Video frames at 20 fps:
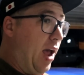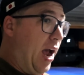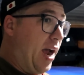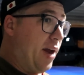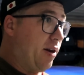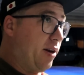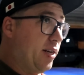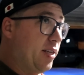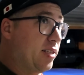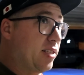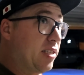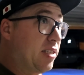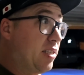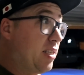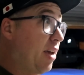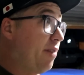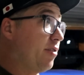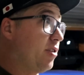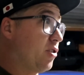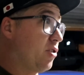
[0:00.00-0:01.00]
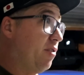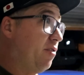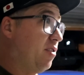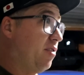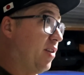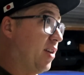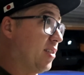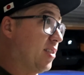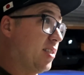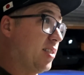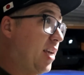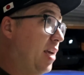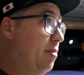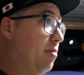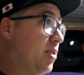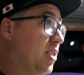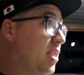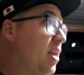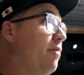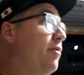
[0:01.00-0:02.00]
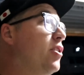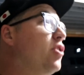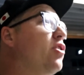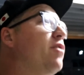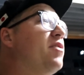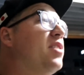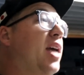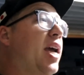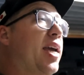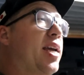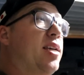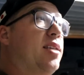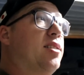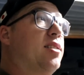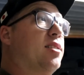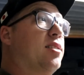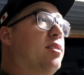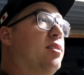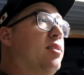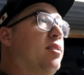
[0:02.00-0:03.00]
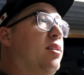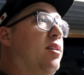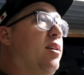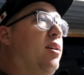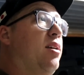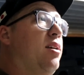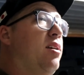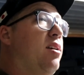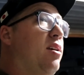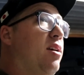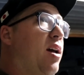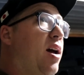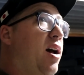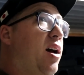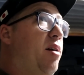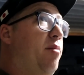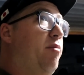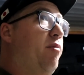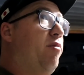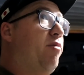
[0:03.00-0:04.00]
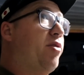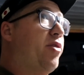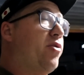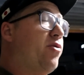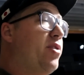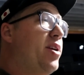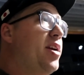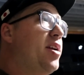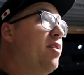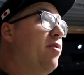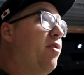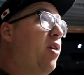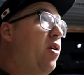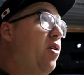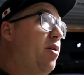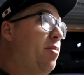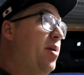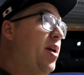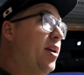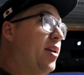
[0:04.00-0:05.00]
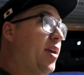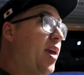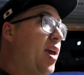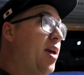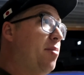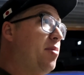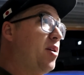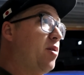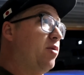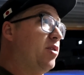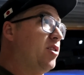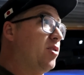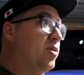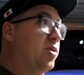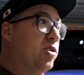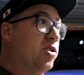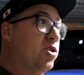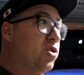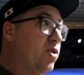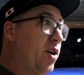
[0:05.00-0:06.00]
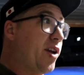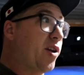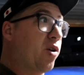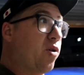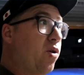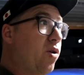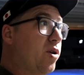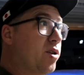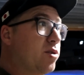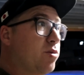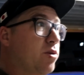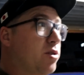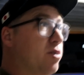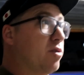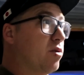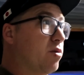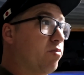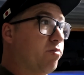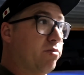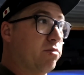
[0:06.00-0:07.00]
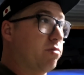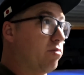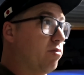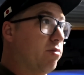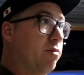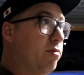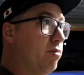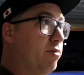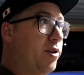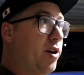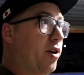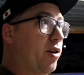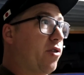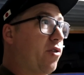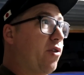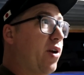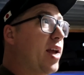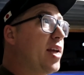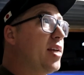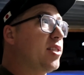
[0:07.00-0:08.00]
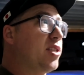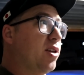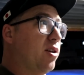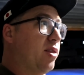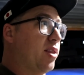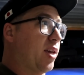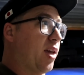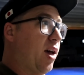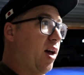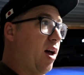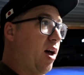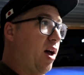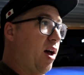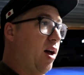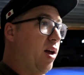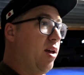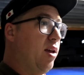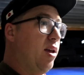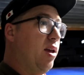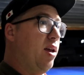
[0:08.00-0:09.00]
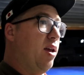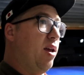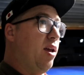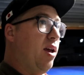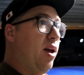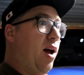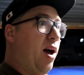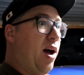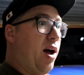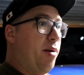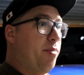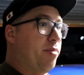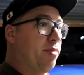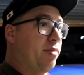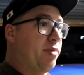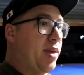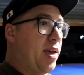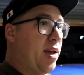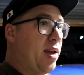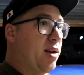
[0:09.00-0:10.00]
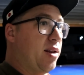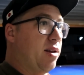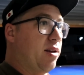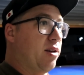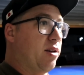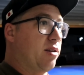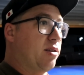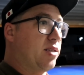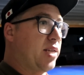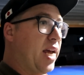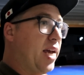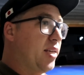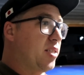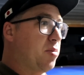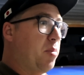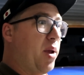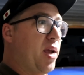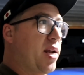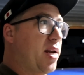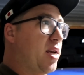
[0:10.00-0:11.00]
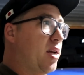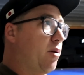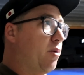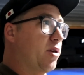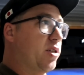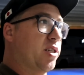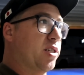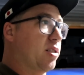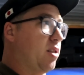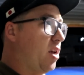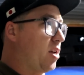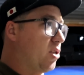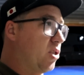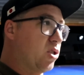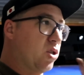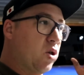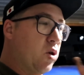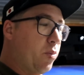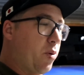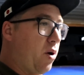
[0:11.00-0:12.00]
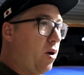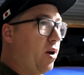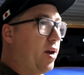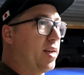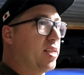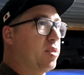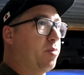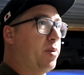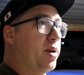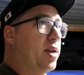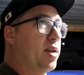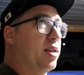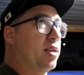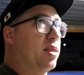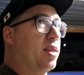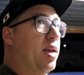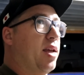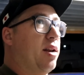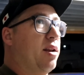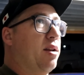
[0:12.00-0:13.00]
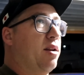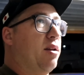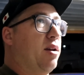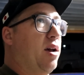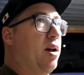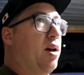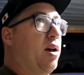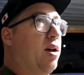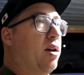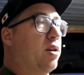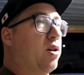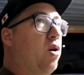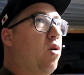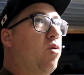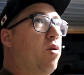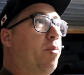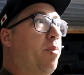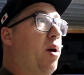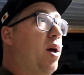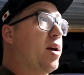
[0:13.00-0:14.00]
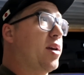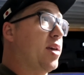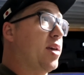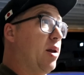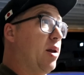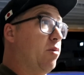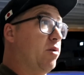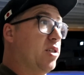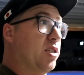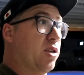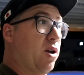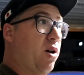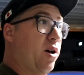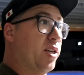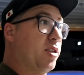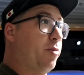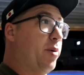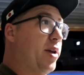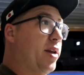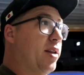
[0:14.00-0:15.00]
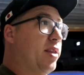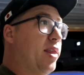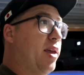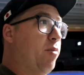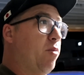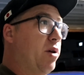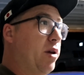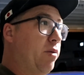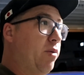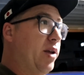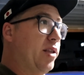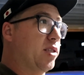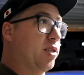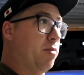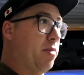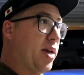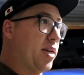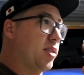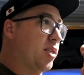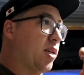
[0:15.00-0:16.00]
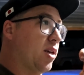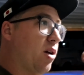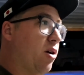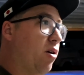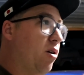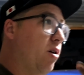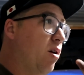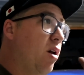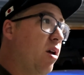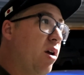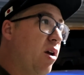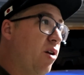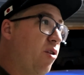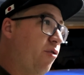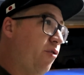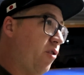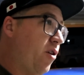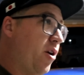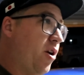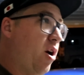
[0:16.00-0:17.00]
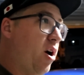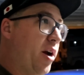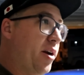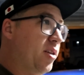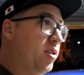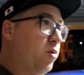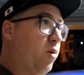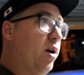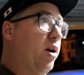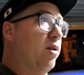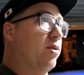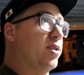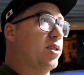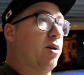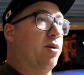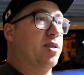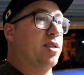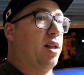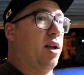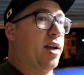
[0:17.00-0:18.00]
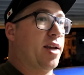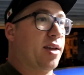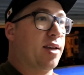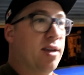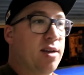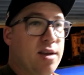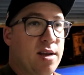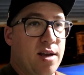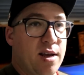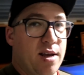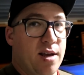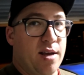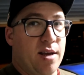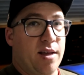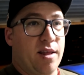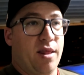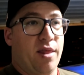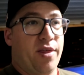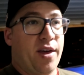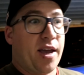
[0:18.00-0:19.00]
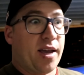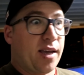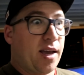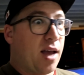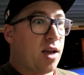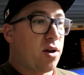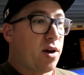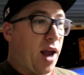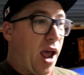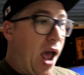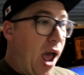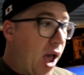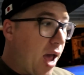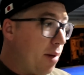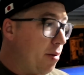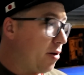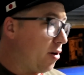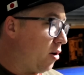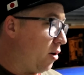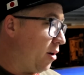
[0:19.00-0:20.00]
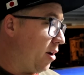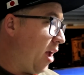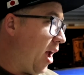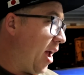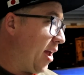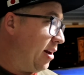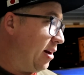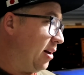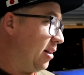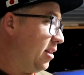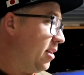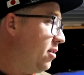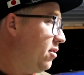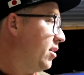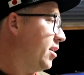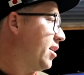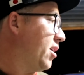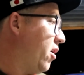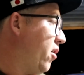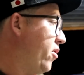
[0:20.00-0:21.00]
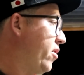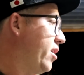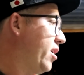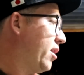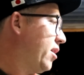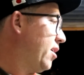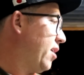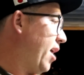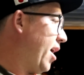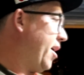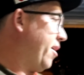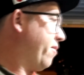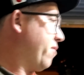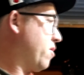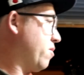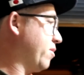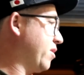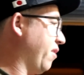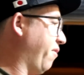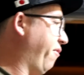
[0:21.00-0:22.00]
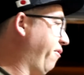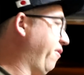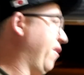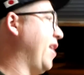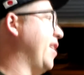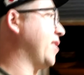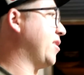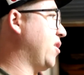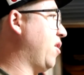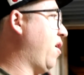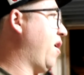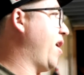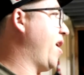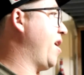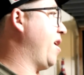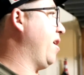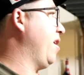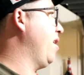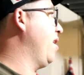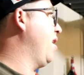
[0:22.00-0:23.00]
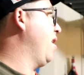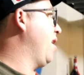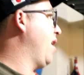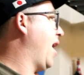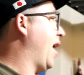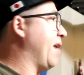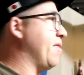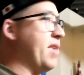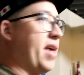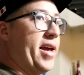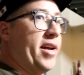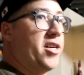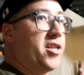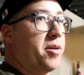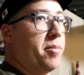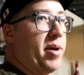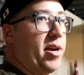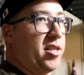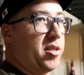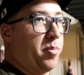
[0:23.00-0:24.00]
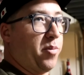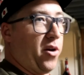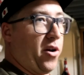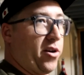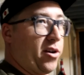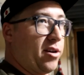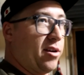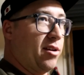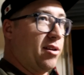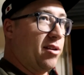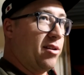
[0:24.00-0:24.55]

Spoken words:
And I did 7 drift events, 7 drift days. 3 in a row at Mount Gambier, which was a street course, which was, crazy on the car. Then Tasmania, which is like super high speed, and then Calder Park which is high speed, and then we went to Mexico for a night as well. So it's like, that car got hammered on, and literally the only thing I had wrong was a flat tire and the engine mounts broke.